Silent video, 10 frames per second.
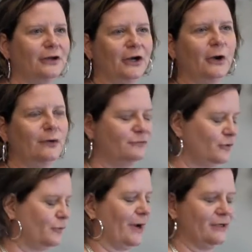you know, if
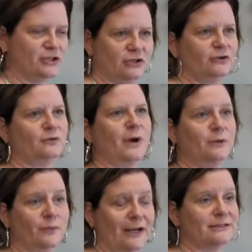you're the right gender, the
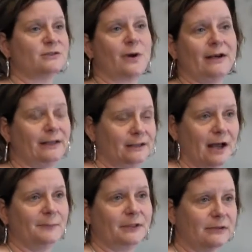right race, the right
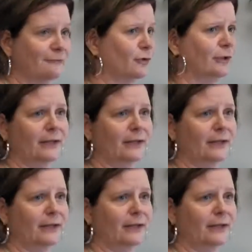economic level,